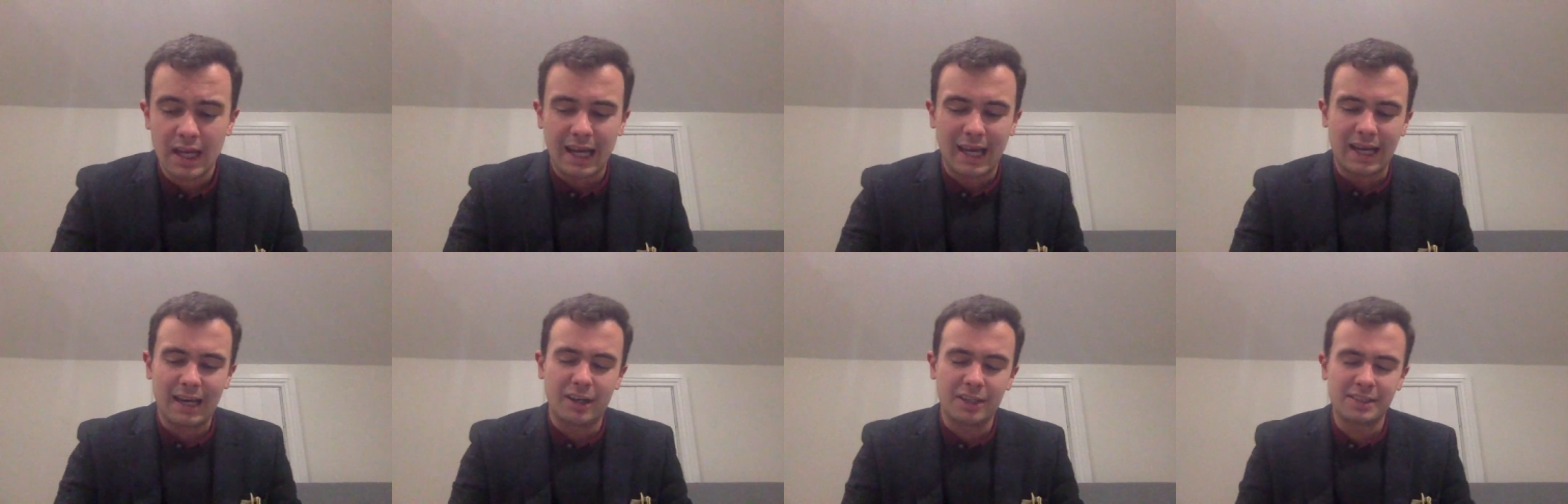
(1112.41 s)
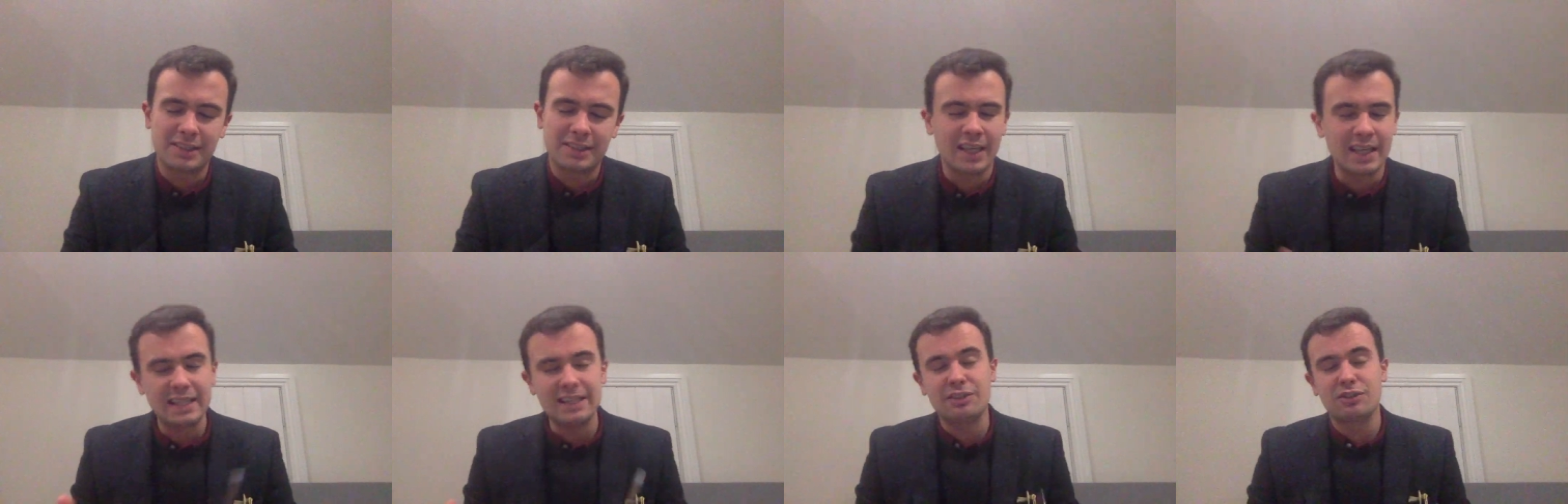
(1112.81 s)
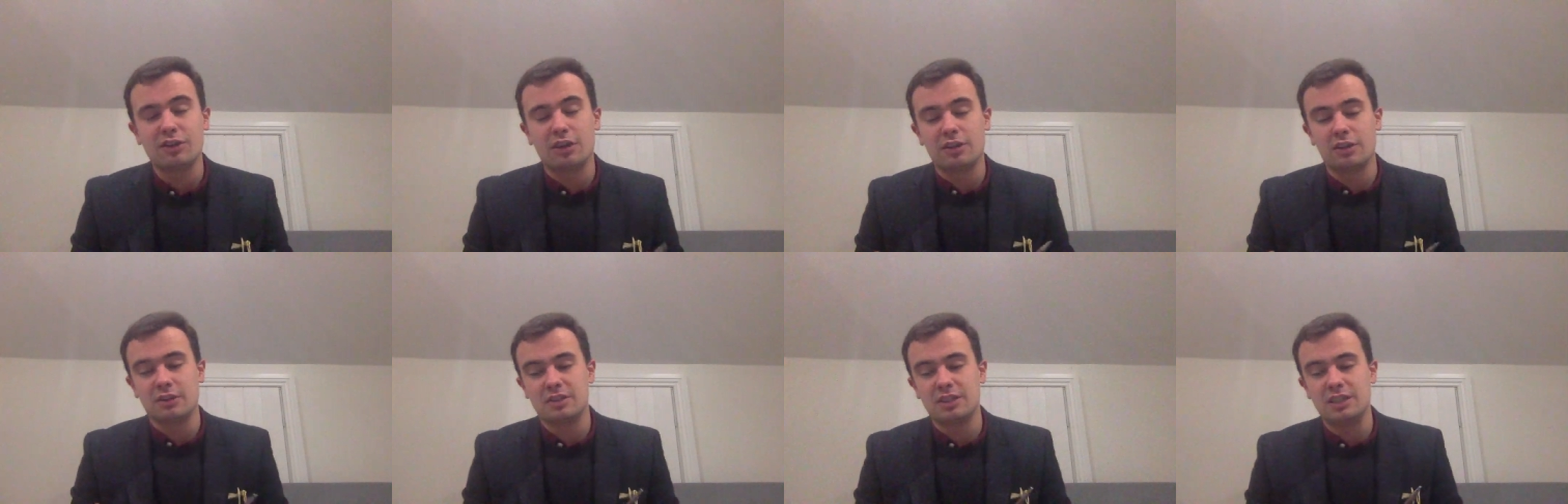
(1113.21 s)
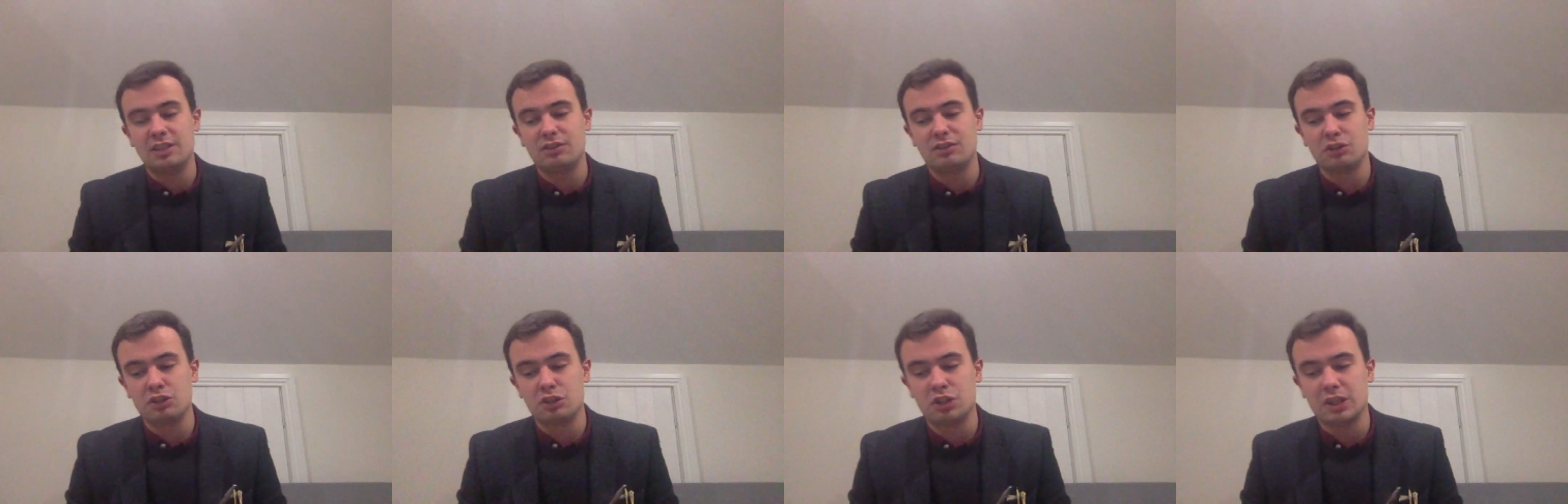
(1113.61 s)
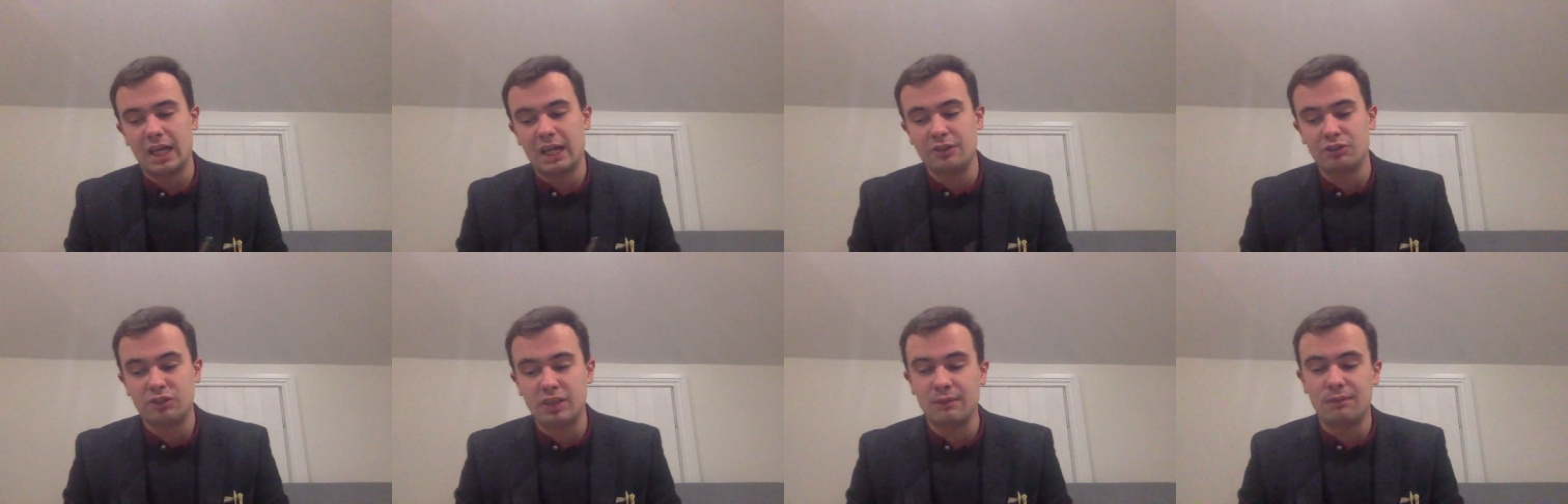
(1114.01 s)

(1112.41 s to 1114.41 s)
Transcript: Uh, I think he's got a decent chance.